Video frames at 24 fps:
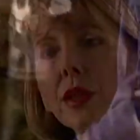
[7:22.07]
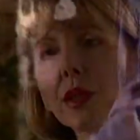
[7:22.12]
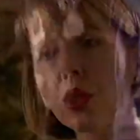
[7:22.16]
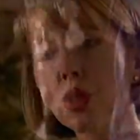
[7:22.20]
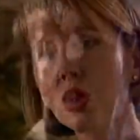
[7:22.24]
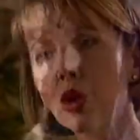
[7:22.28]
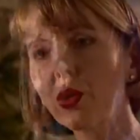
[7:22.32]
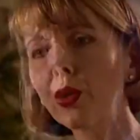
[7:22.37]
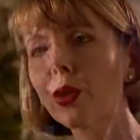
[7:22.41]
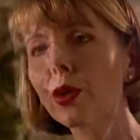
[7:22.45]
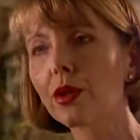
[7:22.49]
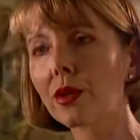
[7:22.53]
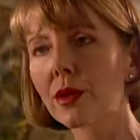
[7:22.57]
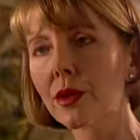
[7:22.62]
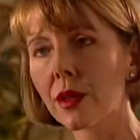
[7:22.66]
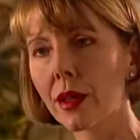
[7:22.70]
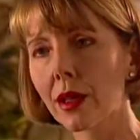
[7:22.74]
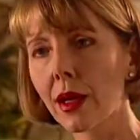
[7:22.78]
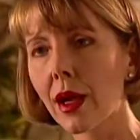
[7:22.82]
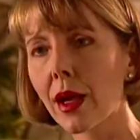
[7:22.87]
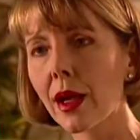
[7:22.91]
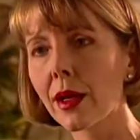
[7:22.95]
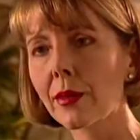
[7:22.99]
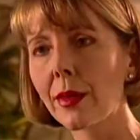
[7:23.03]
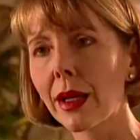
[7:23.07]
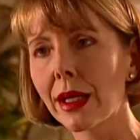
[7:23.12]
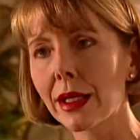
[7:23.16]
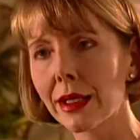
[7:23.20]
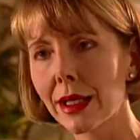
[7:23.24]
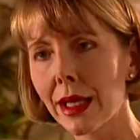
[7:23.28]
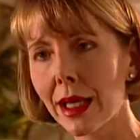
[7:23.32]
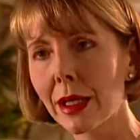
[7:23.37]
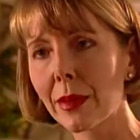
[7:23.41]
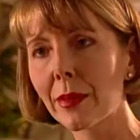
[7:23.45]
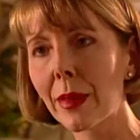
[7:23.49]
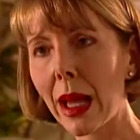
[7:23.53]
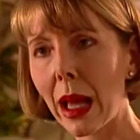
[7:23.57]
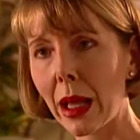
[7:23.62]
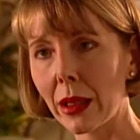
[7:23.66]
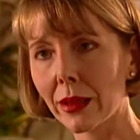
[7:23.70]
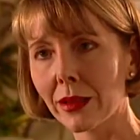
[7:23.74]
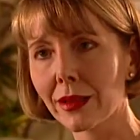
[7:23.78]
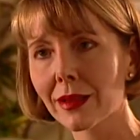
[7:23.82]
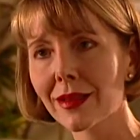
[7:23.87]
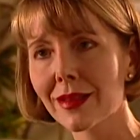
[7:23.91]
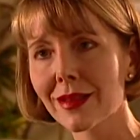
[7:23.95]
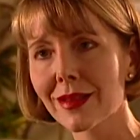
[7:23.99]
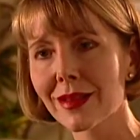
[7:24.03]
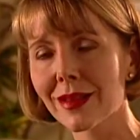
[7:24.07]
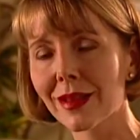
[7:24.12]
ensures that I maintain balance,